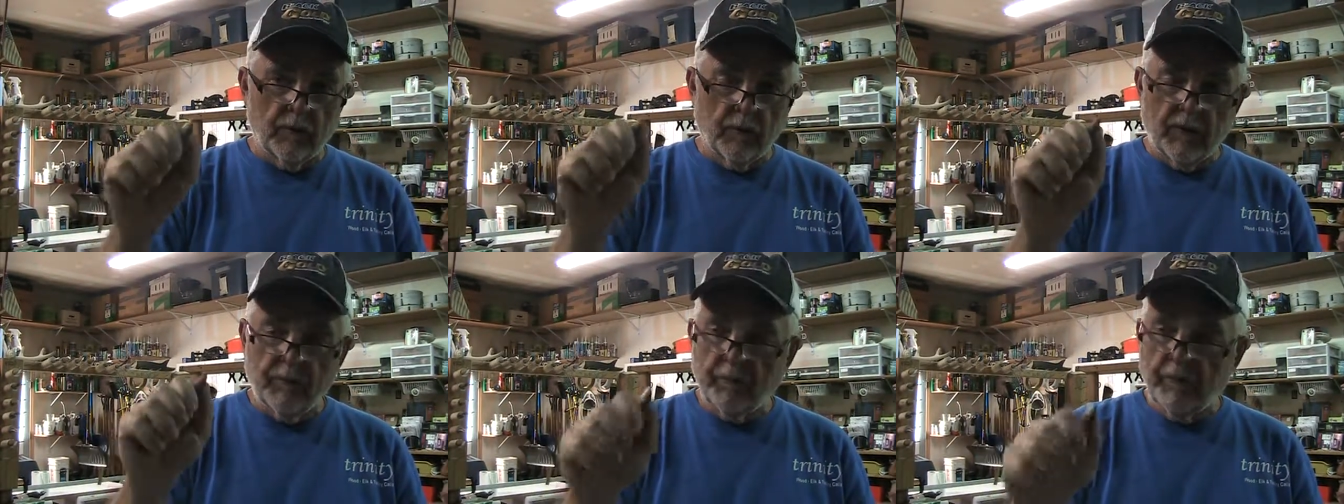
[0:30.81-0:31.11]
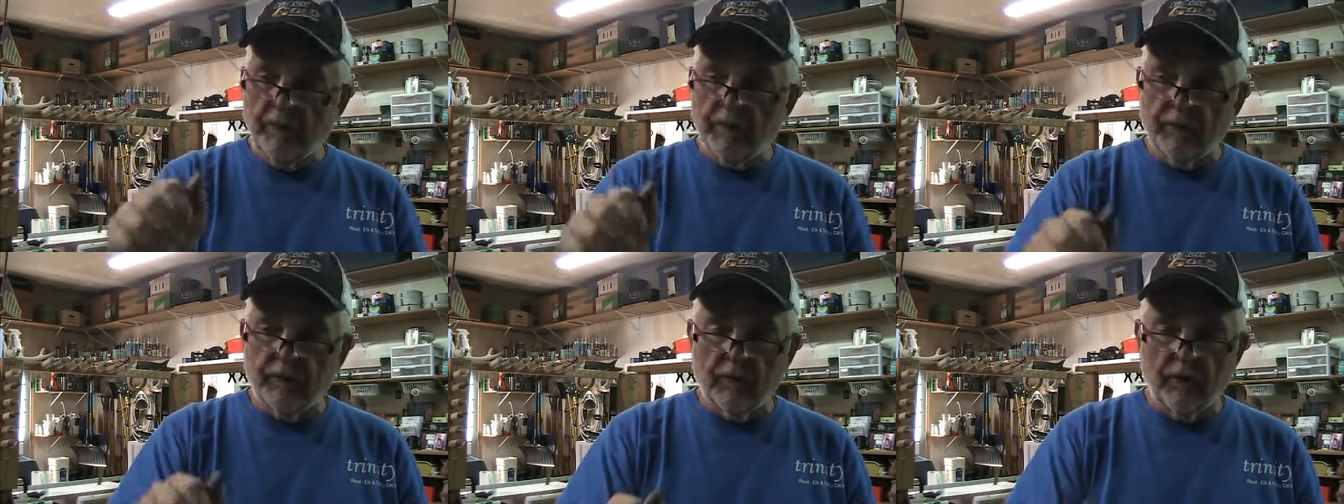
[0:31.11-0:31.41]
and we've
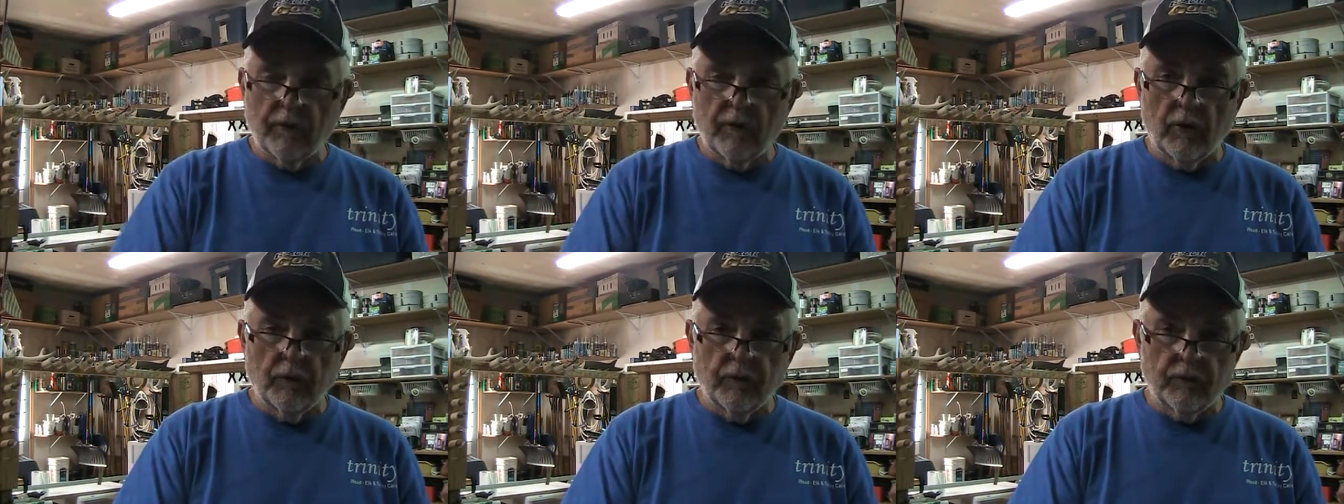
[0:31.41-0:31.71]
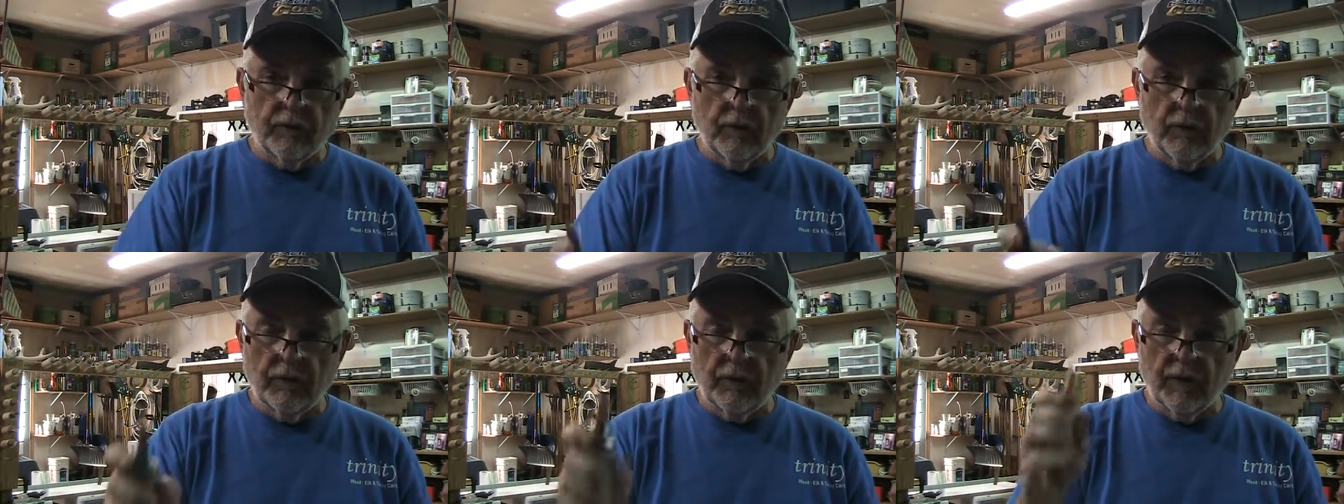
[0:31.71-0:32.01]
been through those
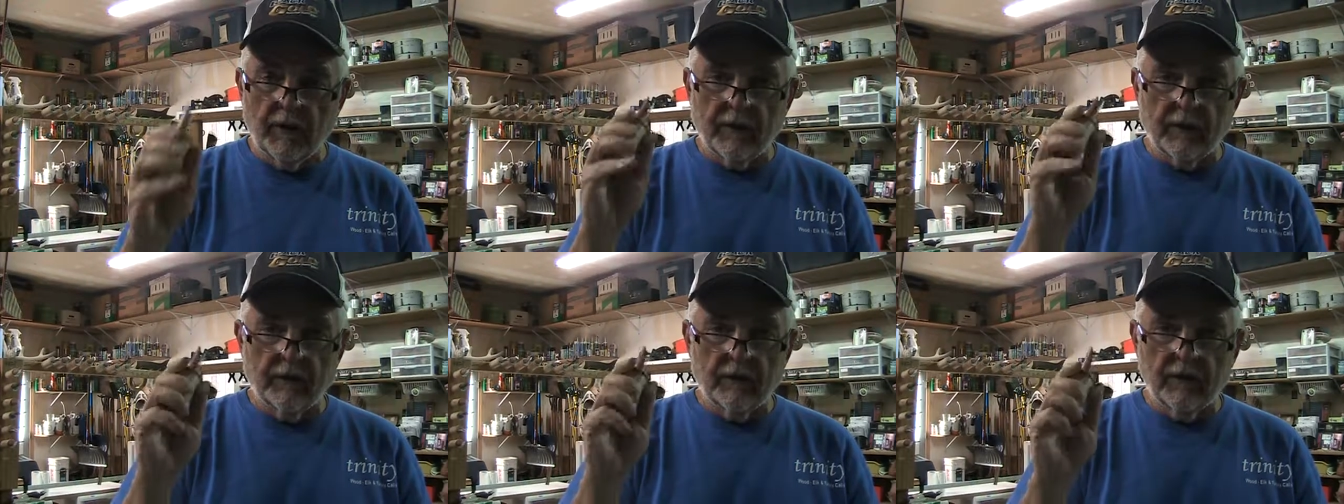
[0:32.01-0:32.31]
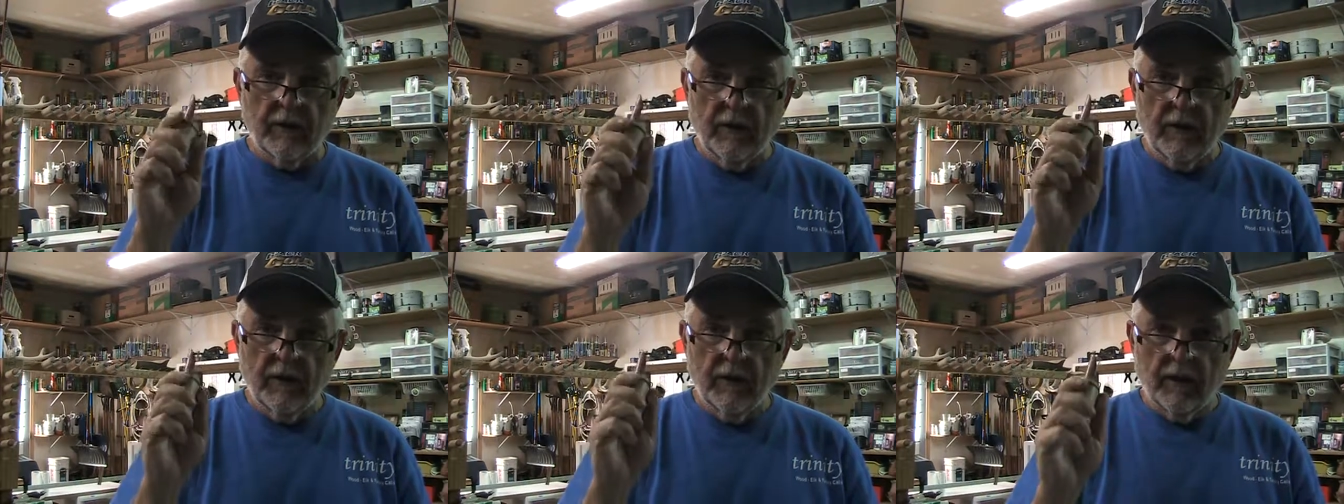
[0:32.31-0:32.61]
two things
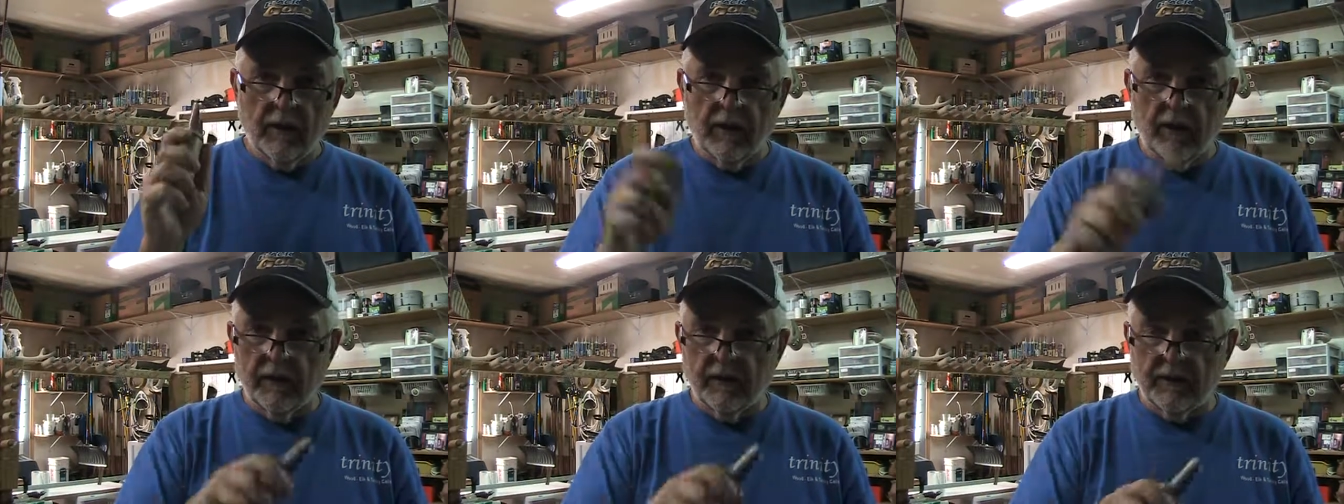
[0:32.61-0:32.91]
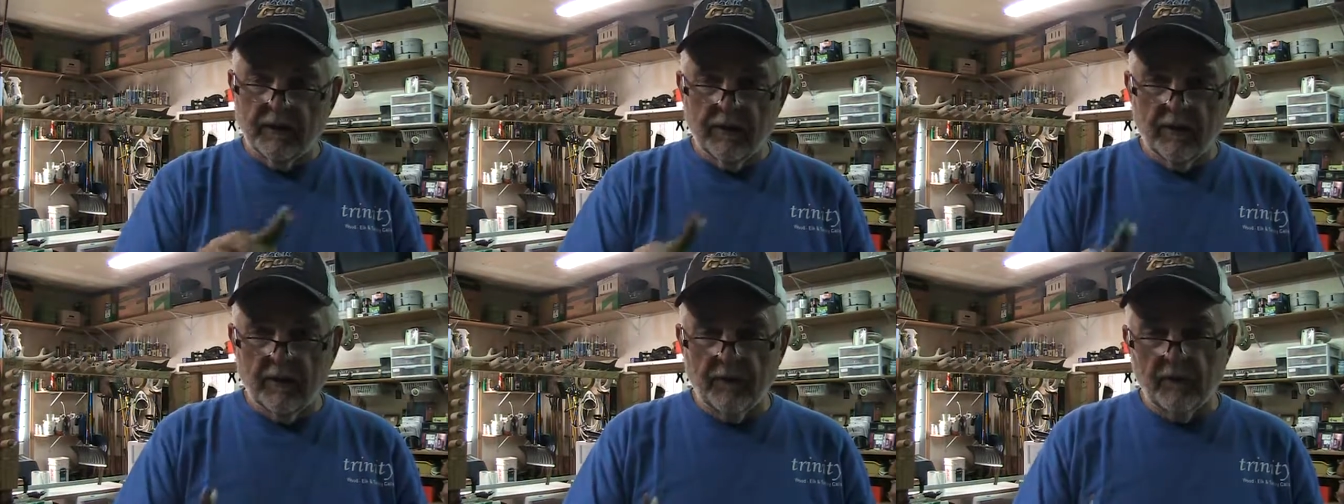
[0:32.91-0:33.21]

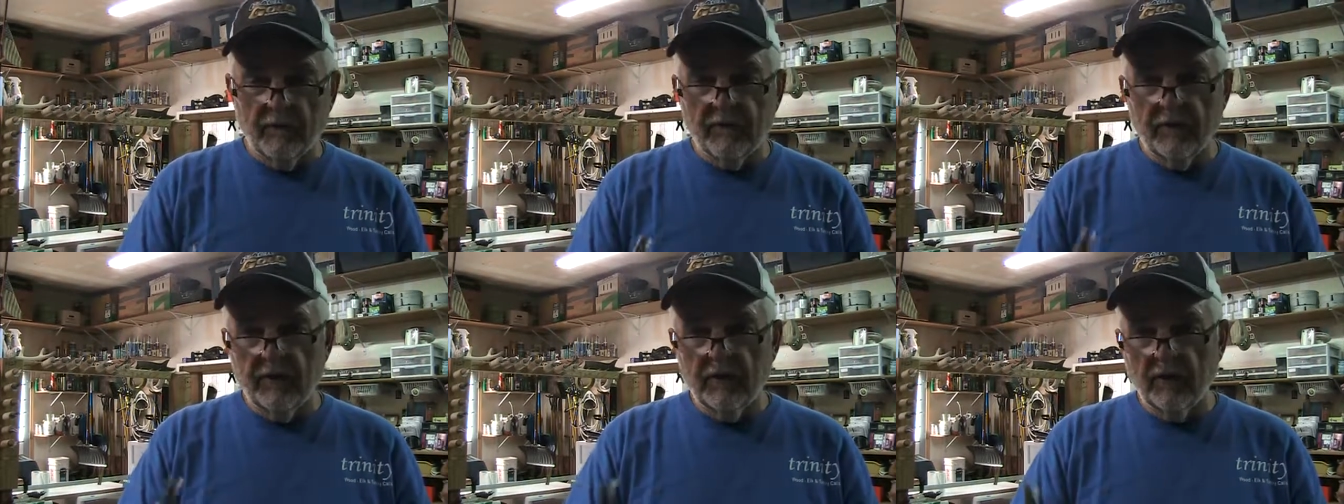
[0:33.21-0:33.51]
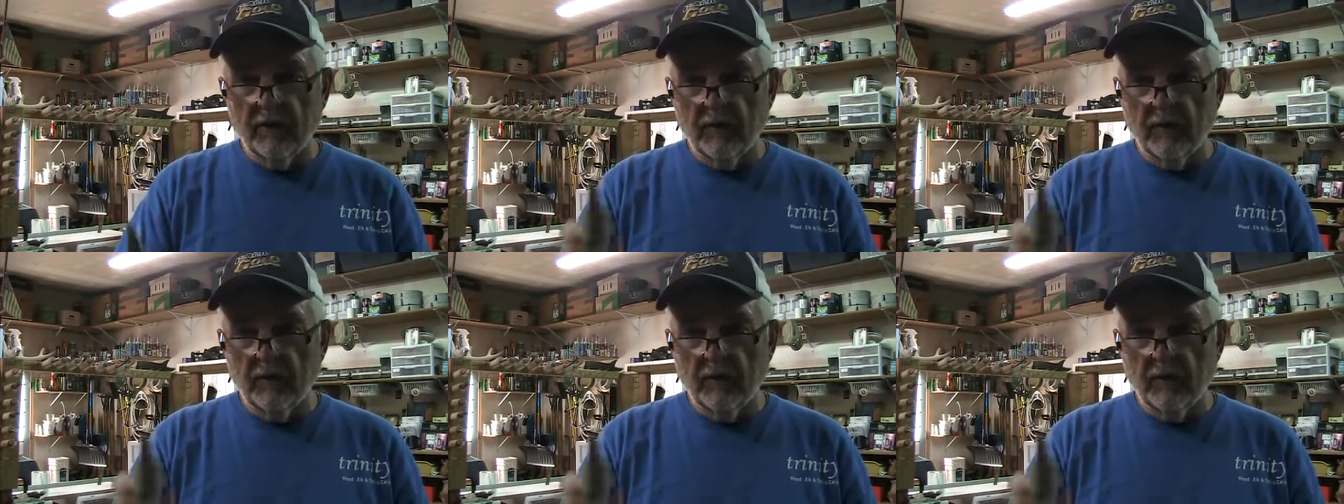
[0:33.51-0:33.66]
in the other video.